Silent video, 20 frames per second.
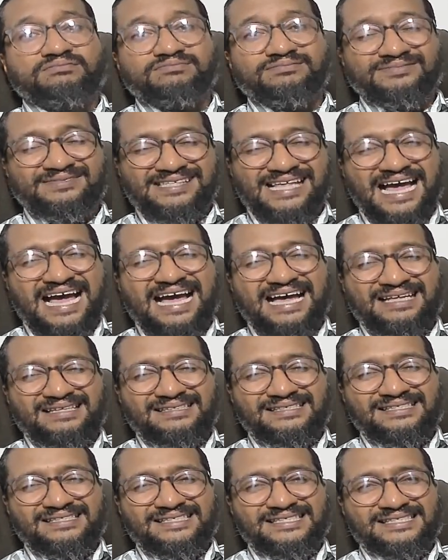
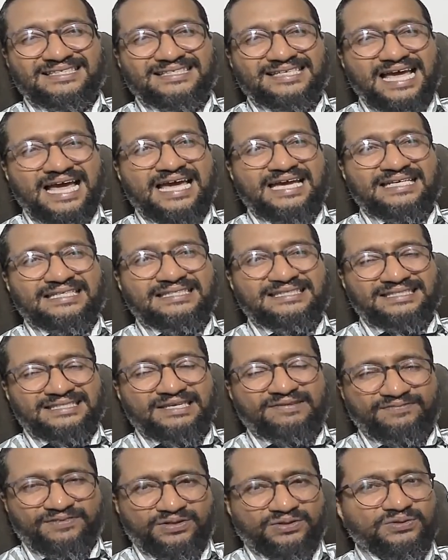that
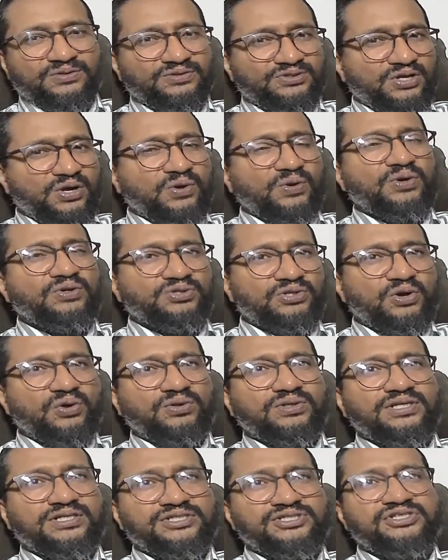scientific
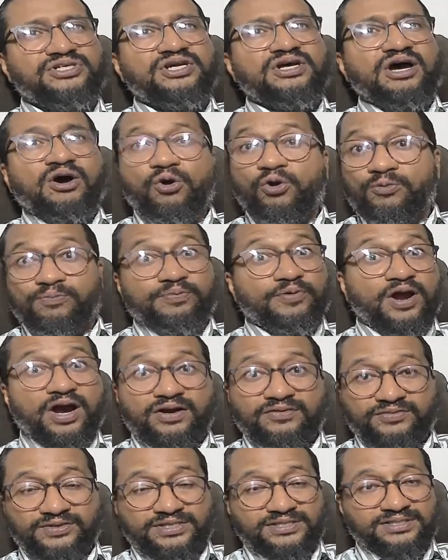knowledge or
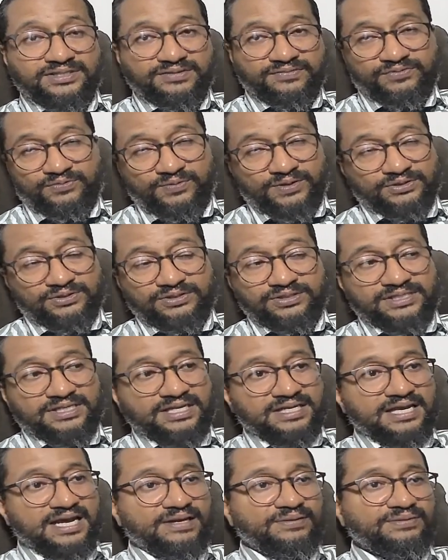progress, if you want to see
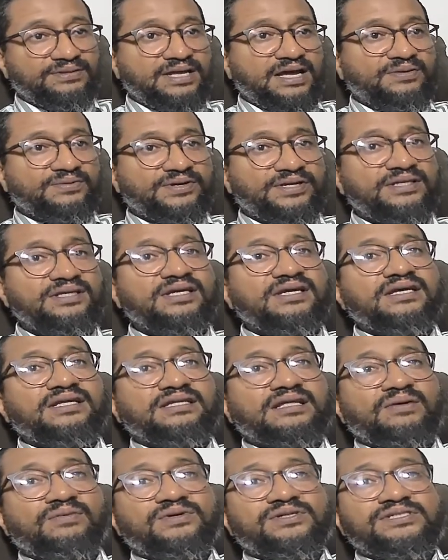it like that way,
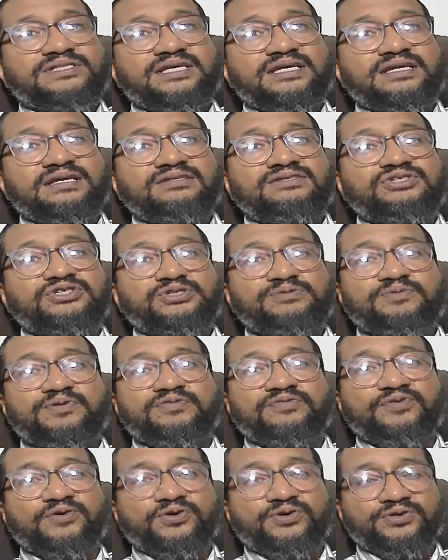that was needed just
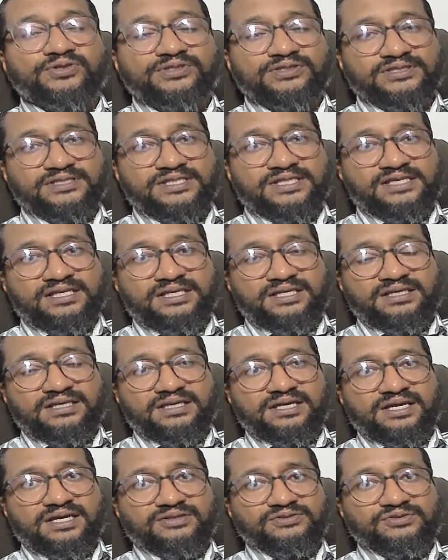before the
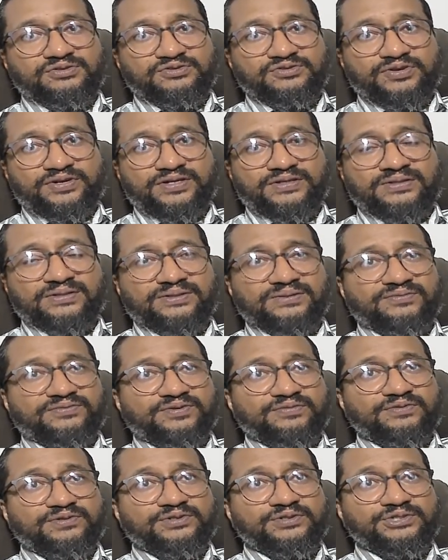industrial
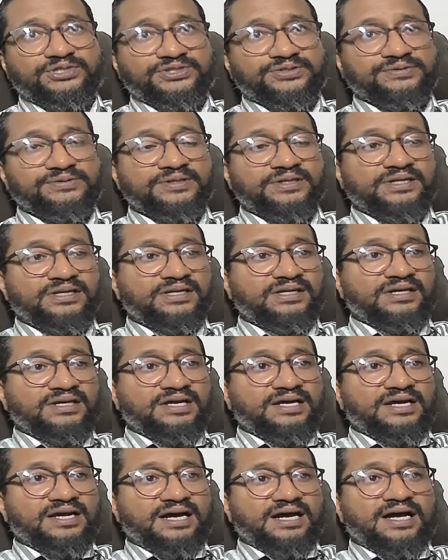revolution.
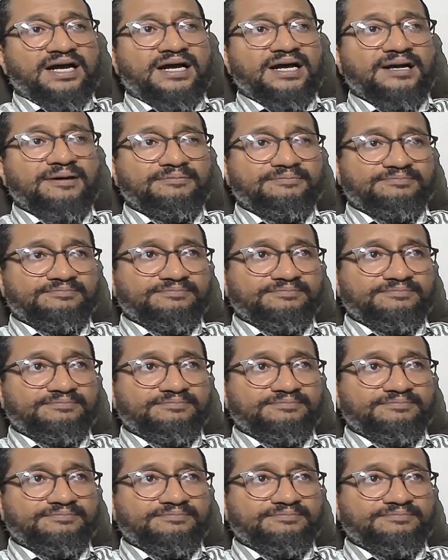um,